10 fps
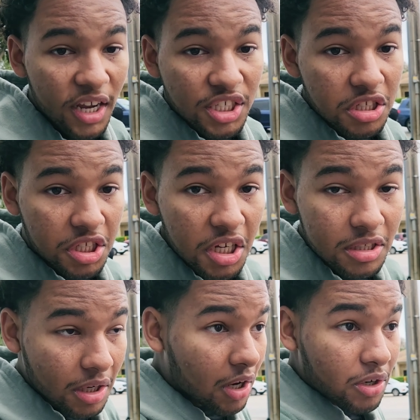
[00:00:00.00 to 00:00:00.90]
look at your
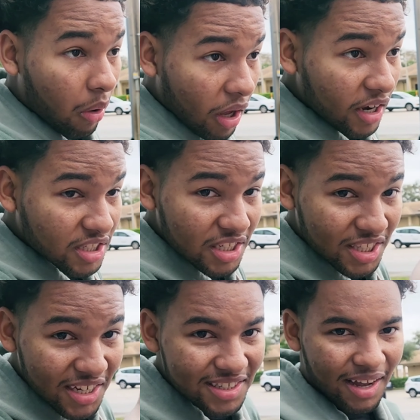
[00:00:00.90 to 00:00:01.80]
seat, No look at
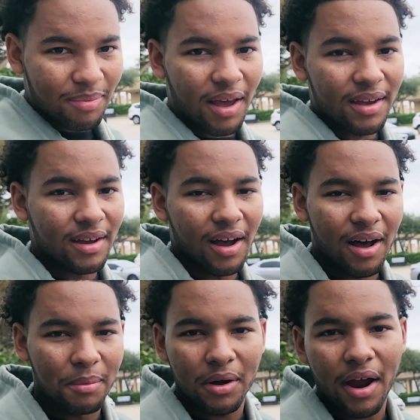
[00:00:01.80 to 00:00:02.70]
your seat." I'm like,
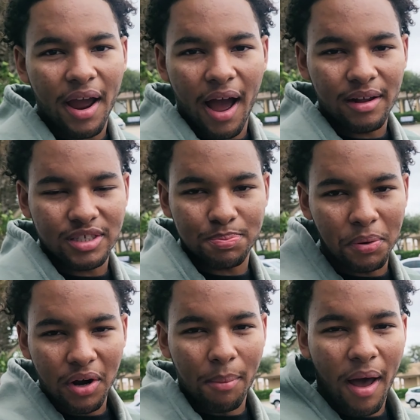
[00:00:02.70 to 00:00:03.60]
um, all right, I'll just
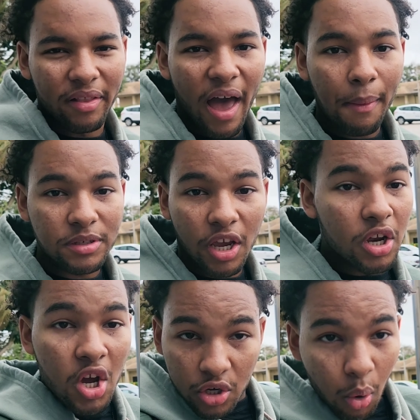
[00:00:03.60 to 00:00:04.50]
put it on my lap. He's
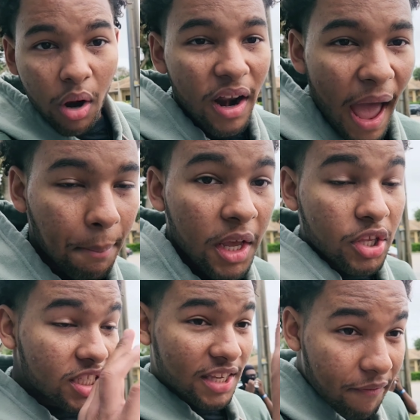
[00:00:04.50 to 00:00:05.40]
like, no one left.
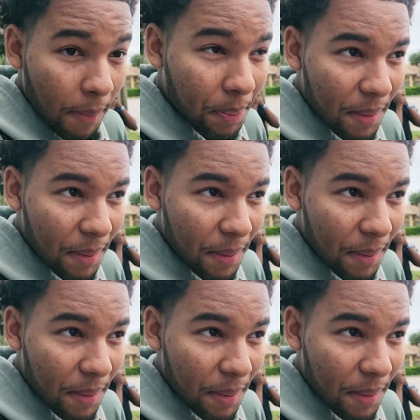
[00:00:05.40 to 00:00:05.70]
There's seven